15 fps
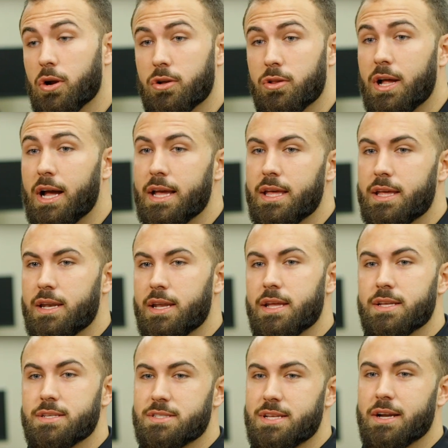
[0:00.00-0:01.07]
Our client
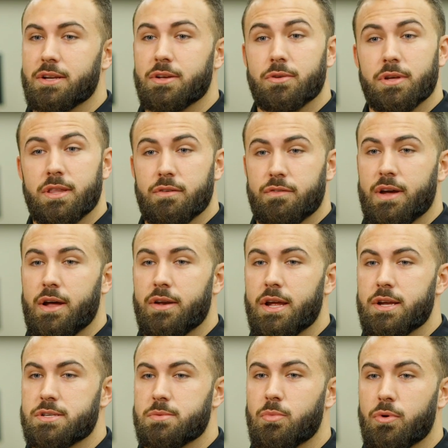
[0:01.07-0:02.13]
is technically the
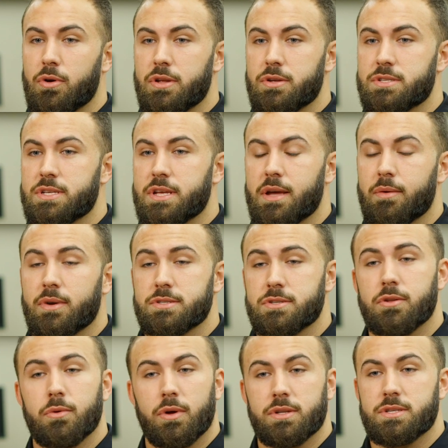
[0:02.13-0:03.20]
foundation board at UCM because they're
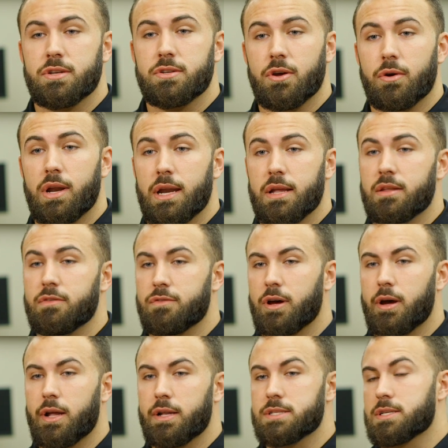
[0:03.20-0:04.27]
the ones that donated the
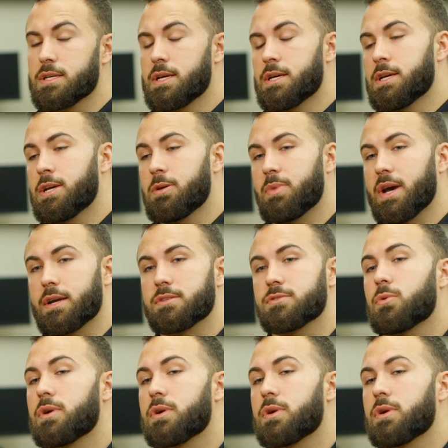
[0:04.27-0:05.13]
funds back in